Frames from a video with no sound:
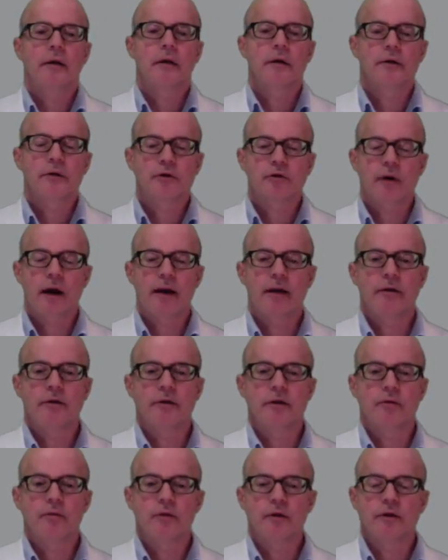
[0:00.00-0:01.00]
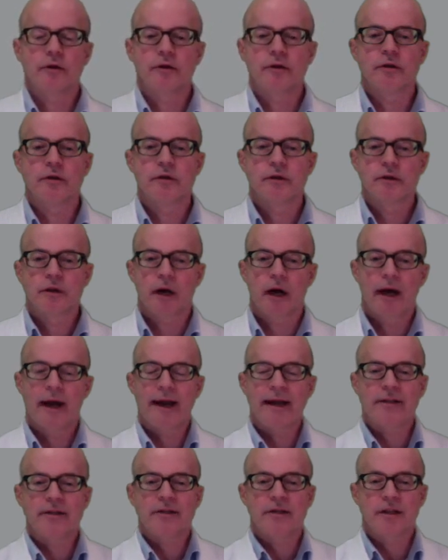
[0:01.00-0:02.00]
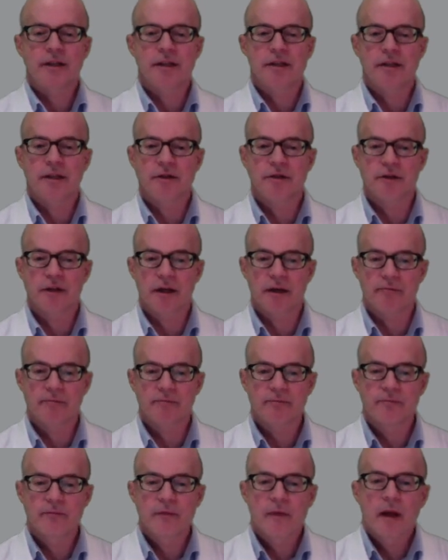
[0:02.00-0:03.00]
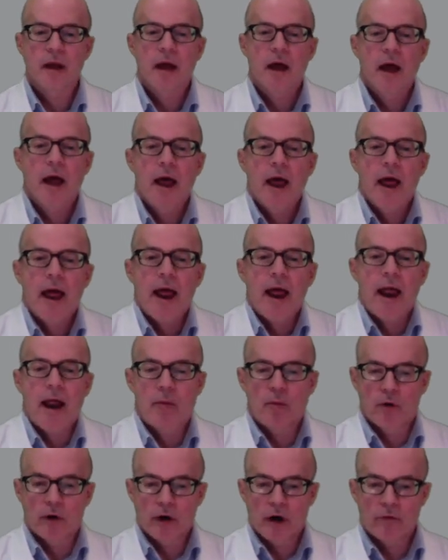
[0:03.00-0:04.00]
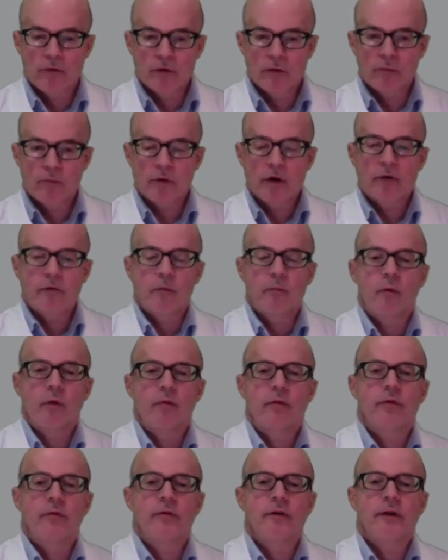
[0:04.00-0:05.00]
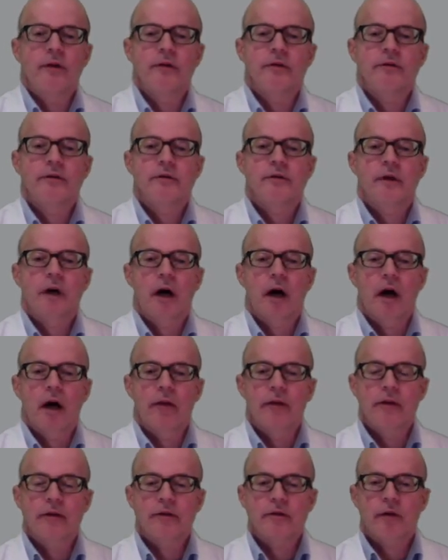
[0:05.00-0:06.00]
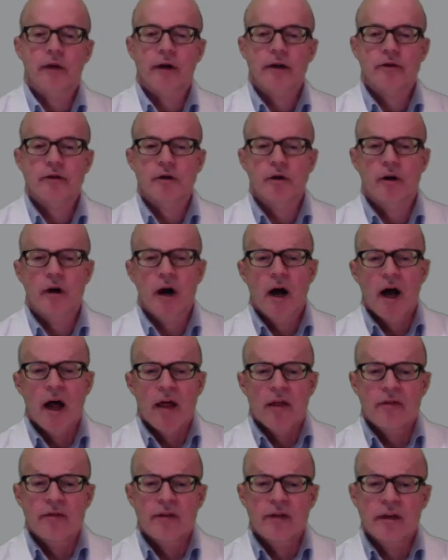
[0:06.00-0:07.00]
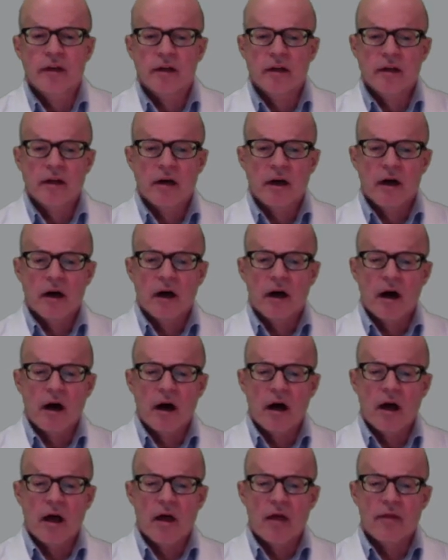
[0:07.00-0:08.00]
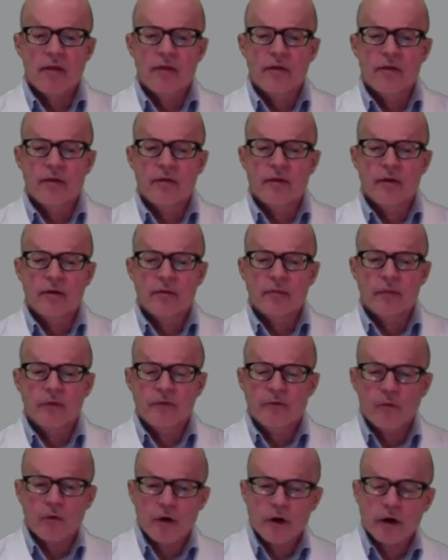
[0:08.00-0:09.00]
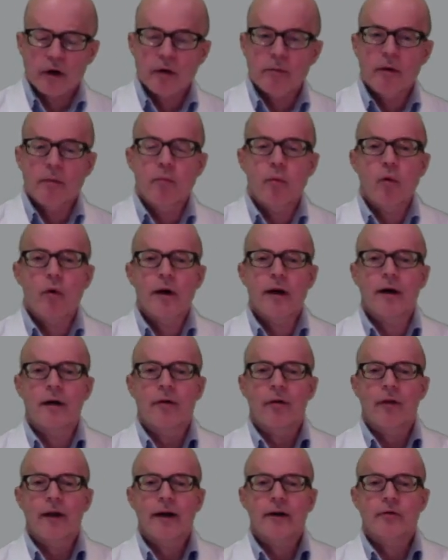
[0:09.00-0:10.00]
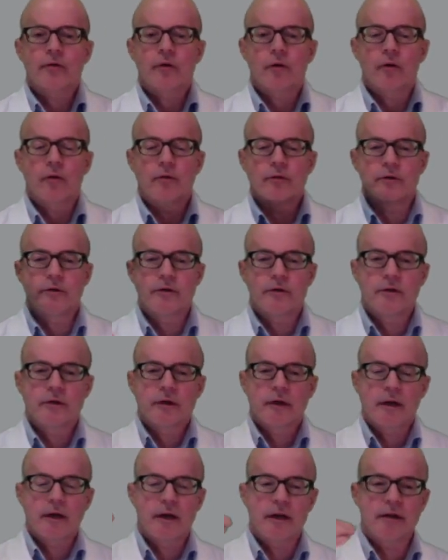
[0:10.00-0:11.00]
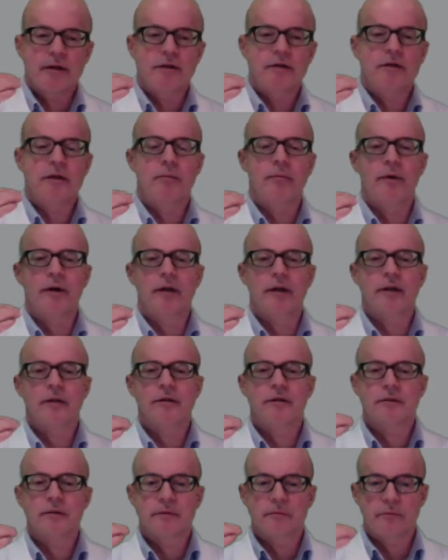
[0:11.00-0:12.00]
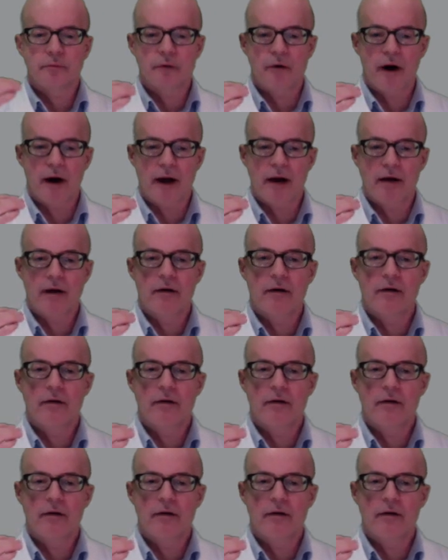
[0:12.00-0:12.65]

strategy, which is SEEG. And we'll cover both of these this lecture. Before you're going to be putting electrodes into somebody's brain,